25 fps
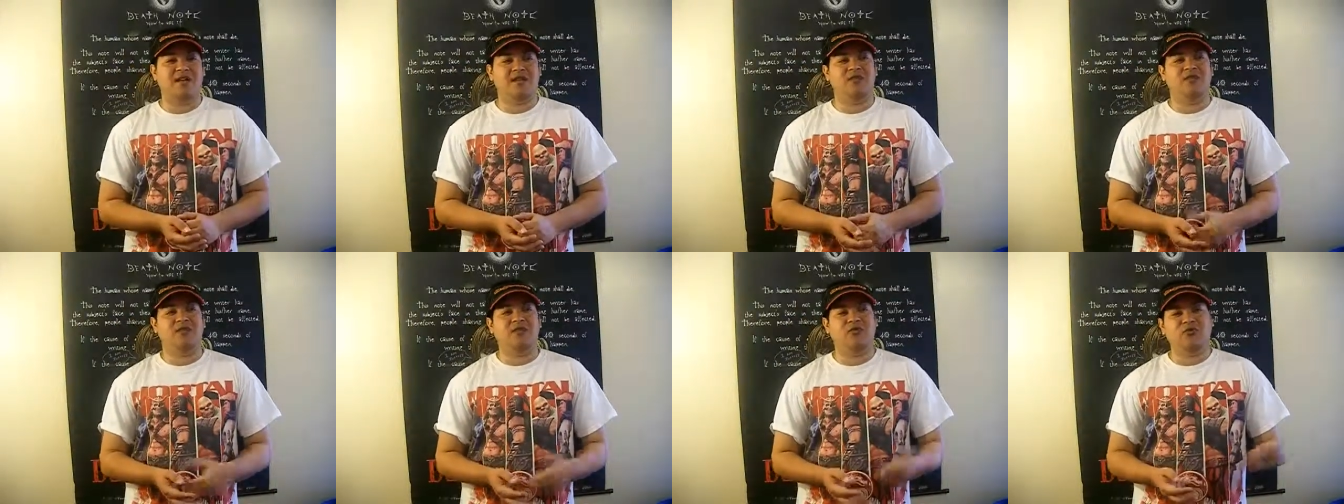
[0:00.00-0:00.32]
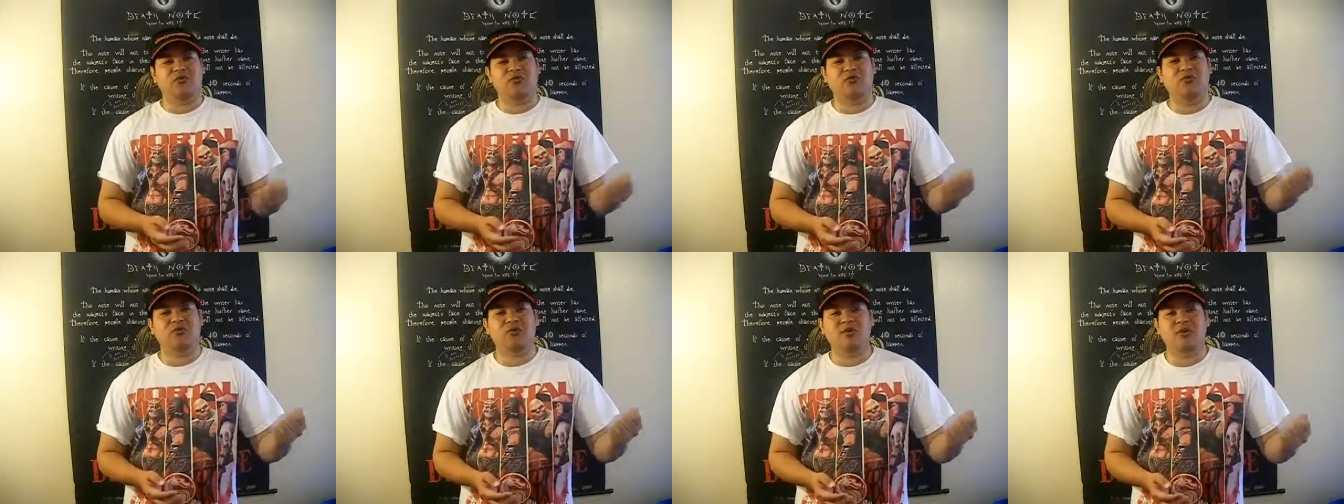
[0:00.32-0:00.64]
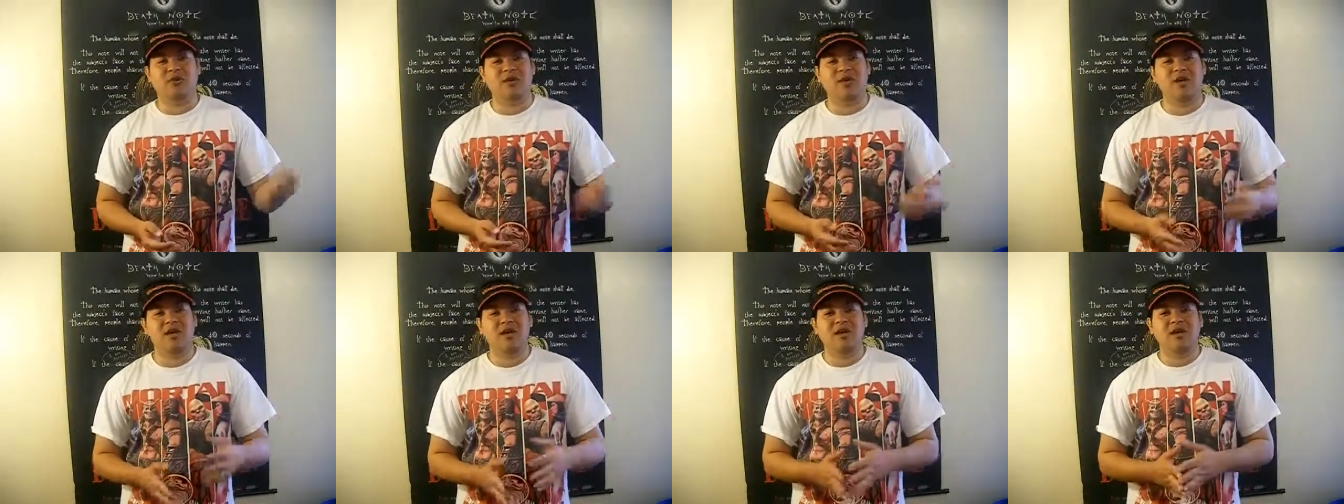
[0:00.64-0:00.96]
and his
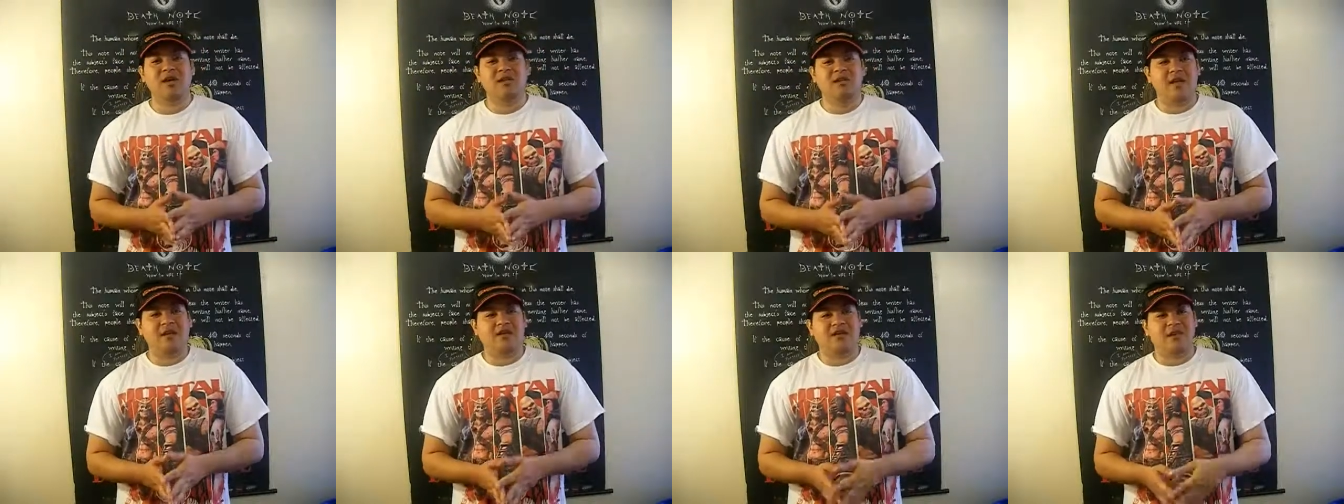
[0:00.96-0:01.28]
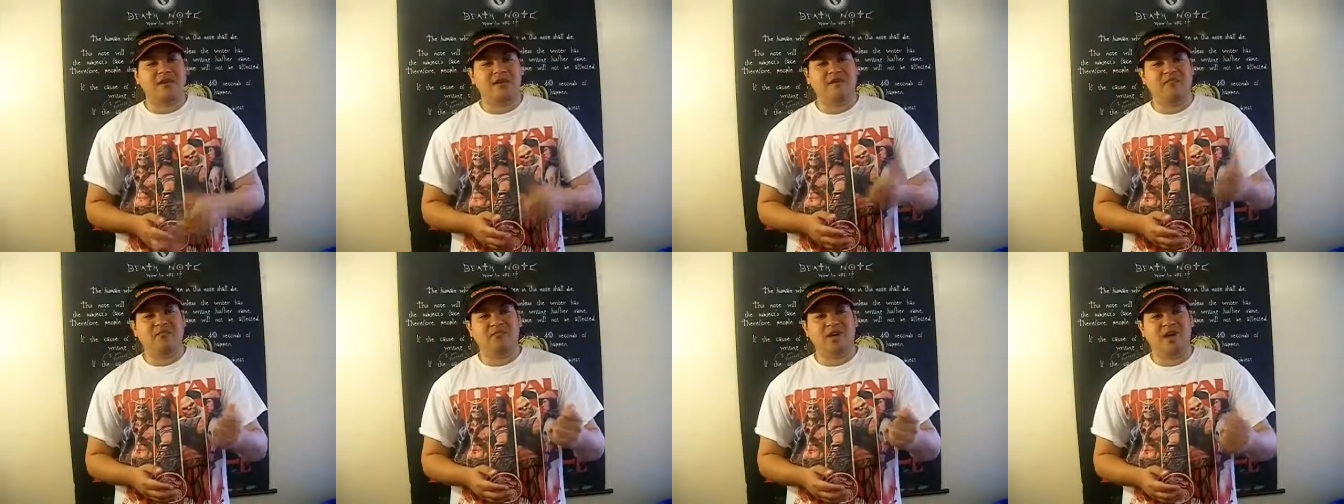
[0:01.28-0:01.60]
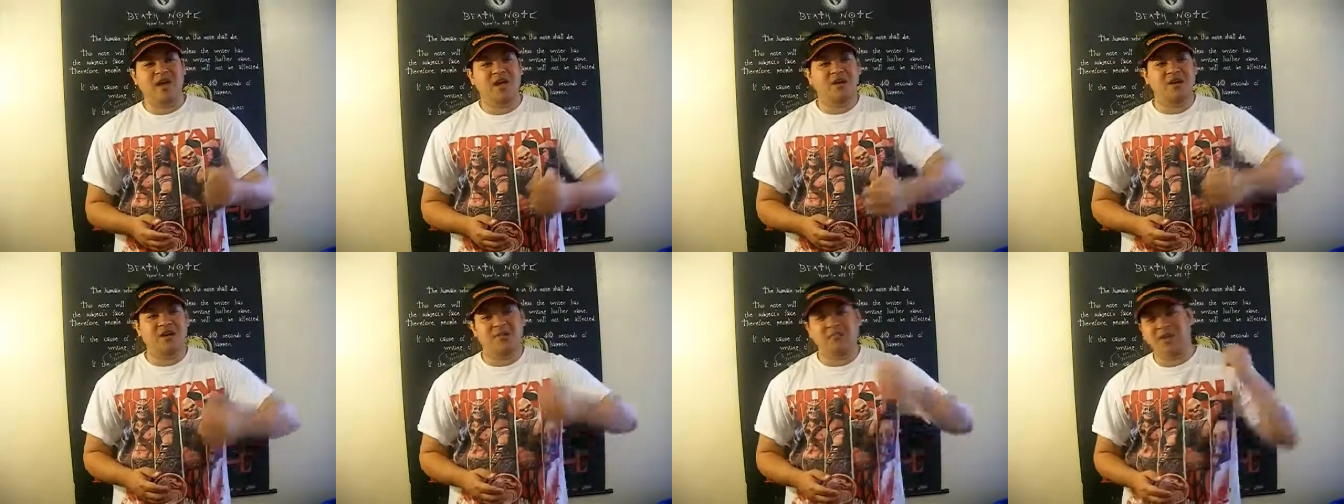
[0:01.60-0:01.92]
sword that's like a
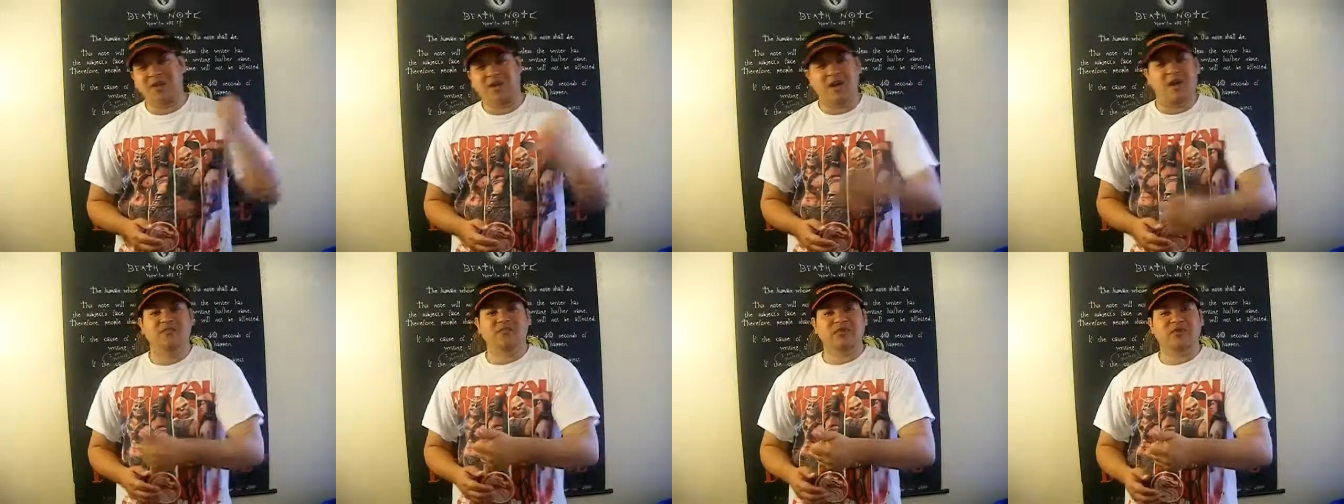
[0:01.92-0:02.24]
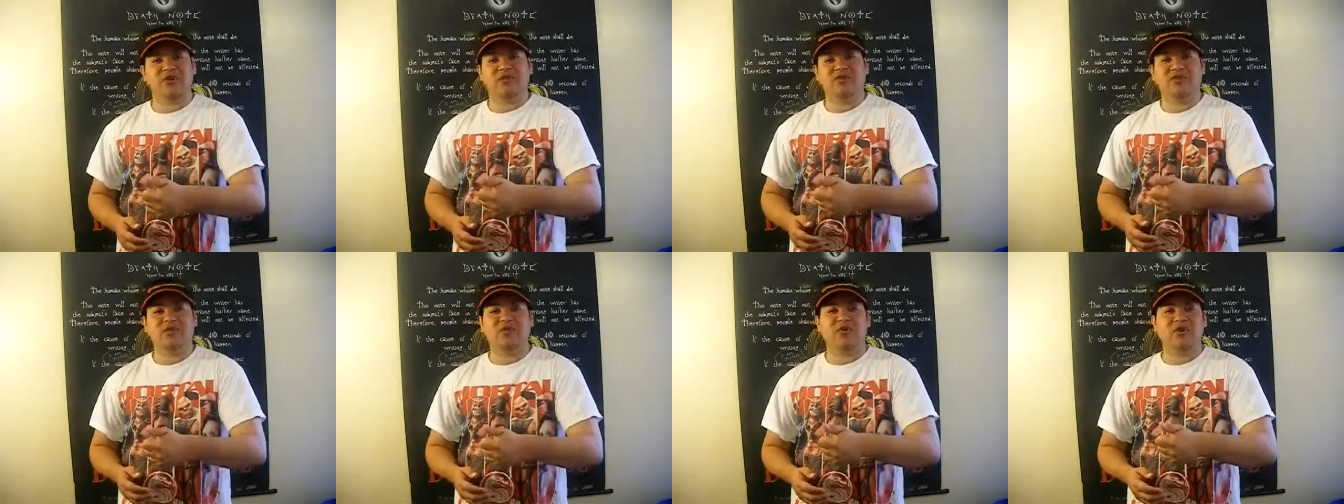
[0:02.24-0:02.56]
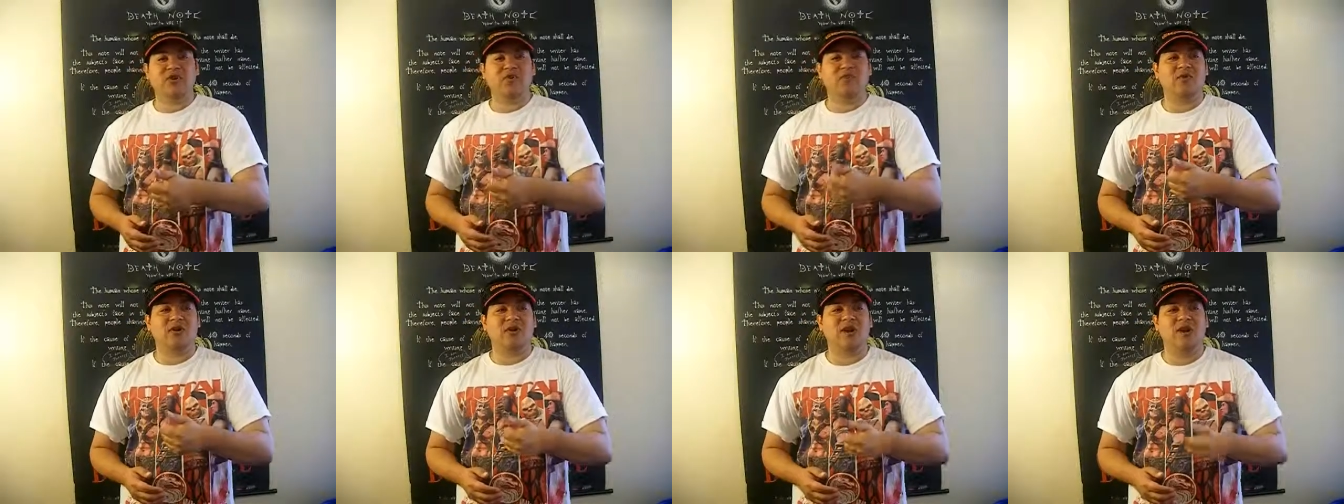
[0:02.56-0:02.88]
pen that becomes a
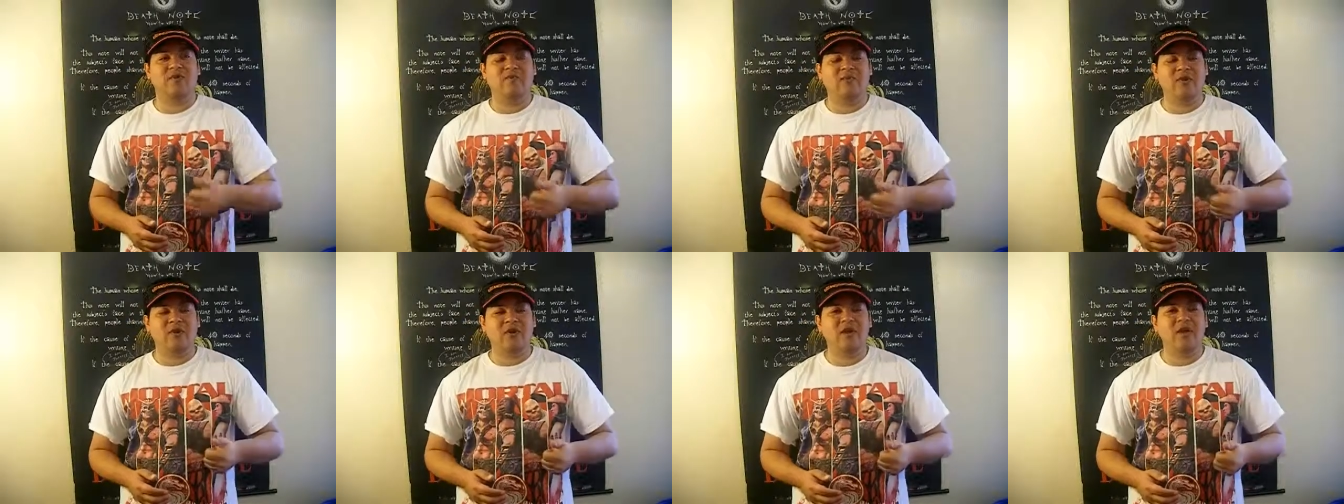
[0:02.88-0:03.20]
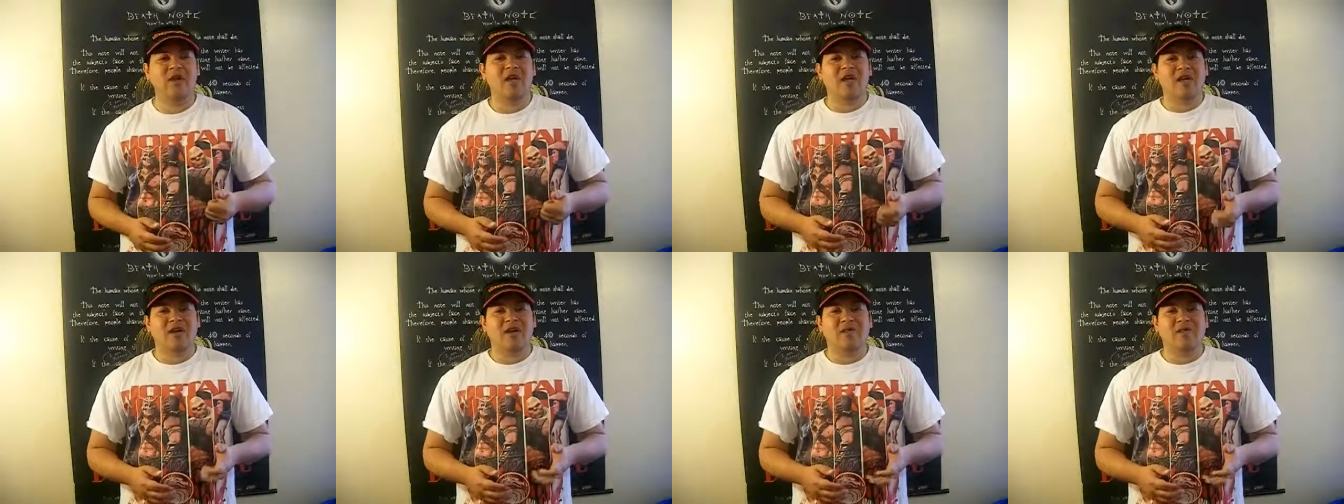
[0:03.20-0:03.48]
sword and whatever,